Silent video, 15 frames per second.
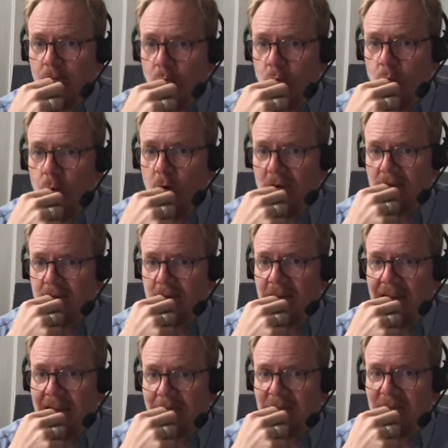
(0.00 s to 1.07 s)
one
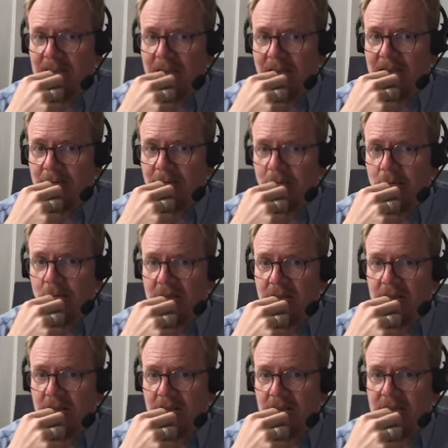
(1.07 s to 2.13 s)
happy hippo
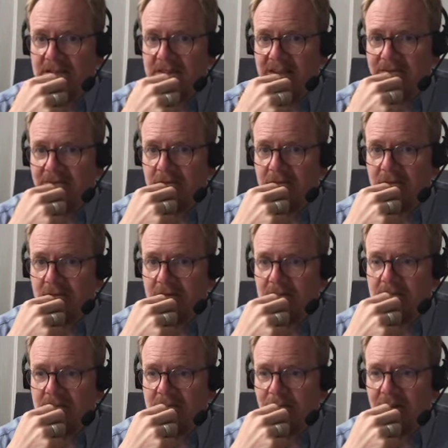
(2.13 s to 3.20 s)
in 7
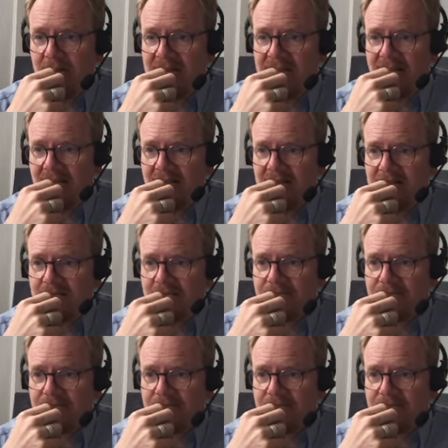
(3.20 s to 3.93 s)
surprise eggs?